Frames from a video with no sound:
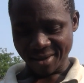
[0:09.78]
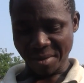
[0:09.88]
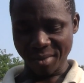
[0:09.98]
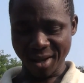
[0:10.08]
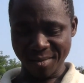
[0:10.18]

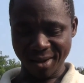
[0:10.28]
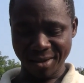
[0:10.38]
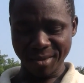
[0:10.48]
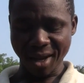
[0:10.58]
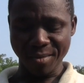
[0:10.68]
I mean, I
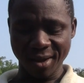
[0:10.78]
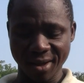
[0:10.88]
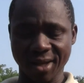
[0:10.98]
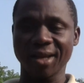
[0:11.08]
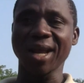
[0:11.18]
be
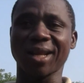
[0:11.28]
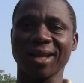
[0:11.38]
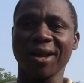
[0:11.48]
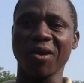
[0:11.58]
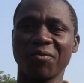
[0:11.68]
the
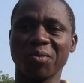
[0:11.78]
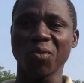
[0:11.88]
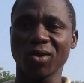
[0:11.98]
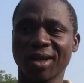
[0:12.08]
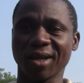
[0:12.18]
caretaker of the
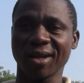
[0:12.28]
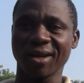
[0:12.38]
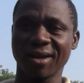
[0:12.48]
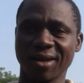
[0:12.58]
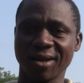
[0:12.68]

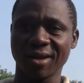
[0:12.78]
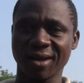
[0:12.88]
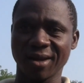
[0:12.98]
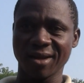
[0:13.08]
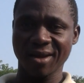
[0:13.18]

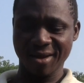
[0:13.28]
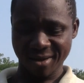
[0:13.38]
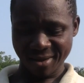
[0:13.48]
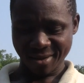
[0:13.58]
boat.